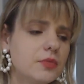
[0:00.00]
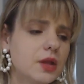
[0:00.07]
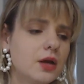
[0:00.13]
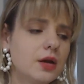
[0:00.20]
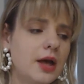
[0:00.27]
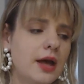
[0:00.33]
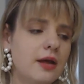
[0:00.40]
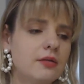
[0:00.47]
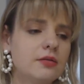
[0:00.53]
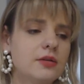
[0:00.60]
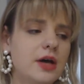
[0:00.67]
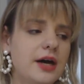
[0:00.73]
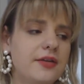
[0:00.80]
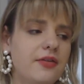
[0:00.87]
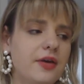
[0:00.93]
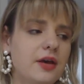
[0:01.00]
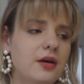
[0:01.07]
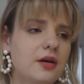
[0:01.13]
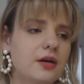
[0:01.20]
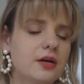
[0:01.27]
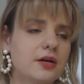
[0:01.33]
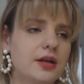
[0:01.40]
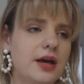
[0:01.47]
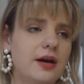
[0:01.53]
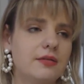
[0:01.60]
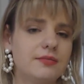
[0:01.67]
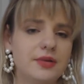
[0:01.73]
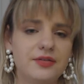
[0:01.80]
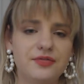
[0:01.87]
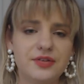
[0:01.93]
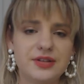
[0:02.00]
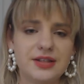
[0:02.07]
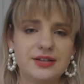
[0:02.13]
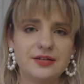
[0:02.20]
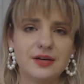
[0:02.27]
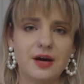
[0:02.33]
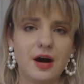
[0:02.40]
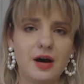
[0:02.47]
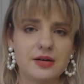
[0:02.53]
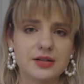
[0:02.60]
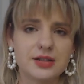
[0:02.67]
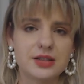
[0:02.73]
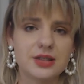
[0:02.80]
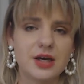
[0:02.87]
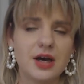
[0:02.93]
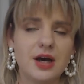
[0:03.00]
And I think, yeah, if it didn't cause